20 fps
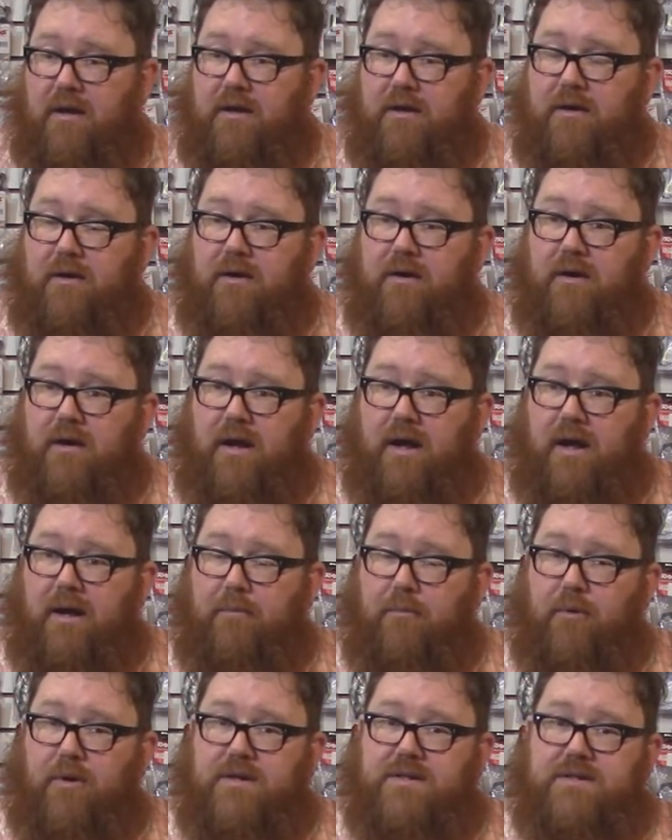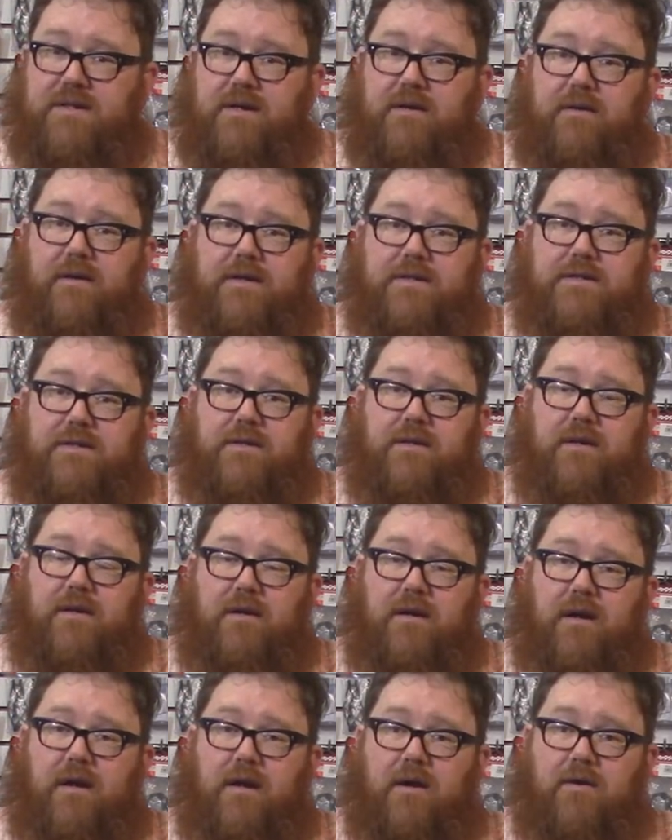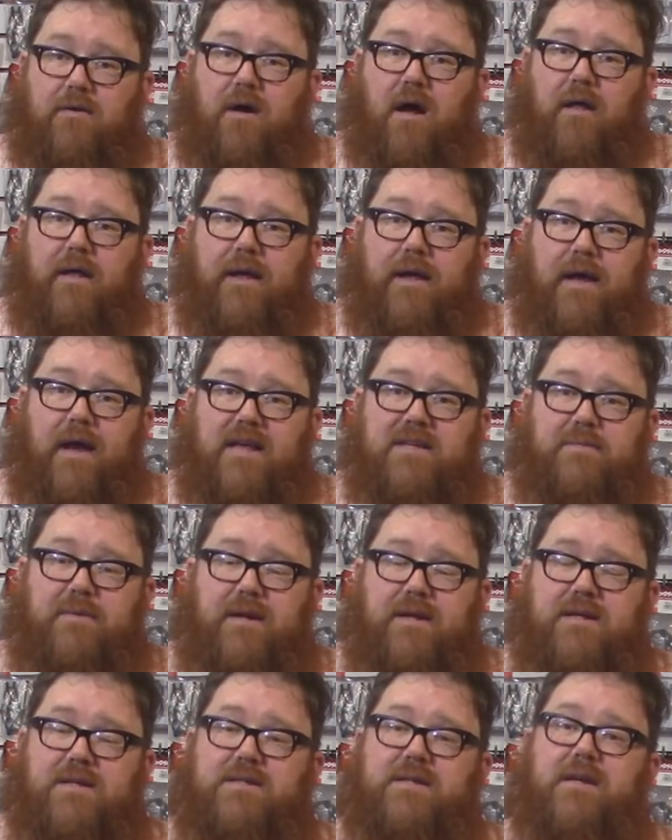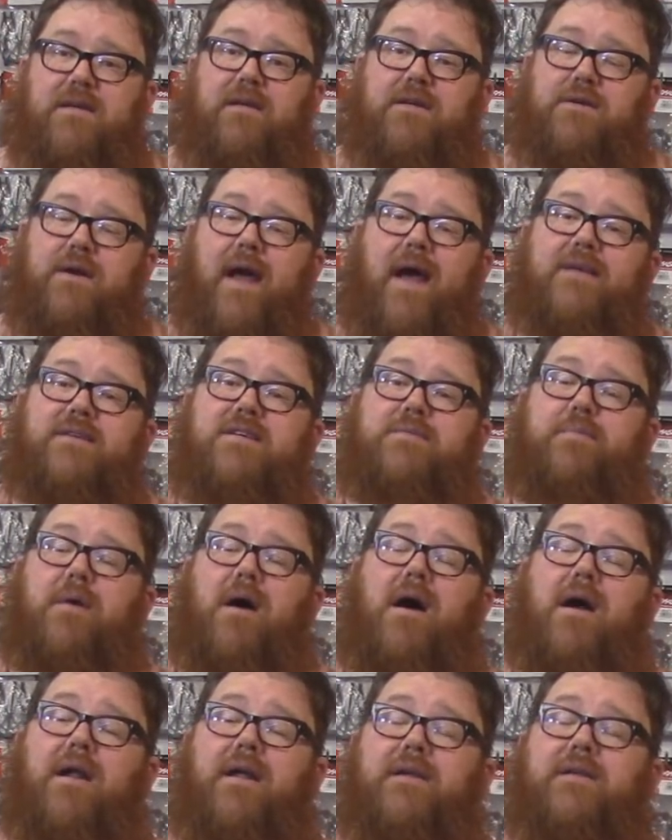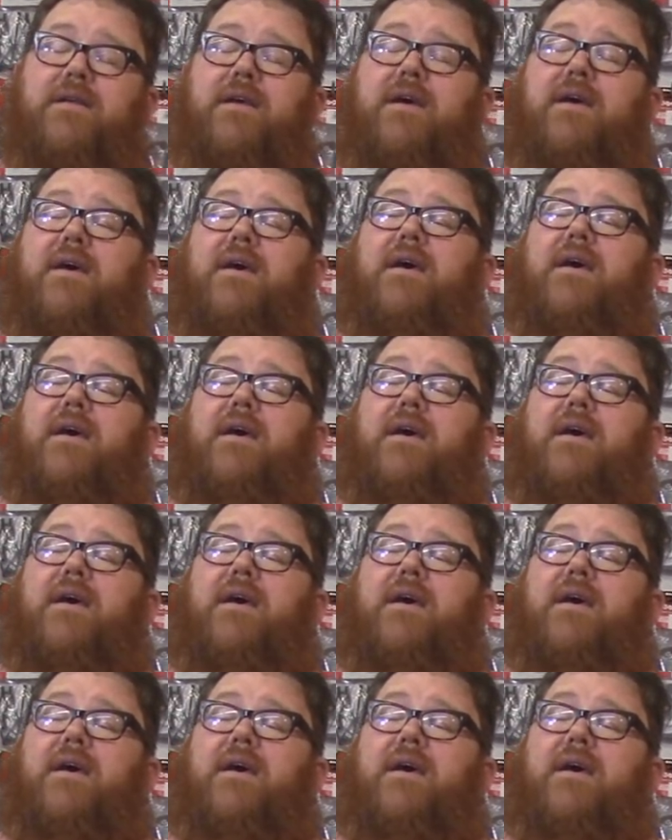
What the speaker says: more serious crawling guys, but it's still a Traxxas product.